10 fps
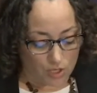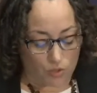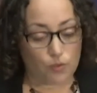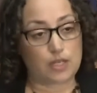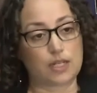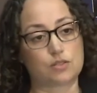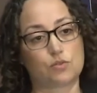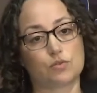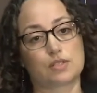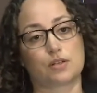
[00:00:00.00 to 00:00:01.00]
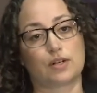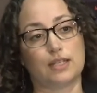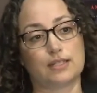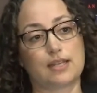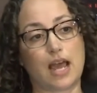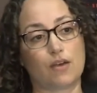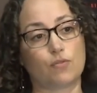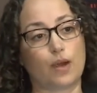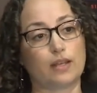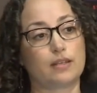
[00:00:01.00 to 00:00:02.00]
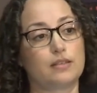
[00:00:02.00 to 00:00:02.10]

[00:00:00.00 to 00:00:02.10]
who attend schools that are at least half white.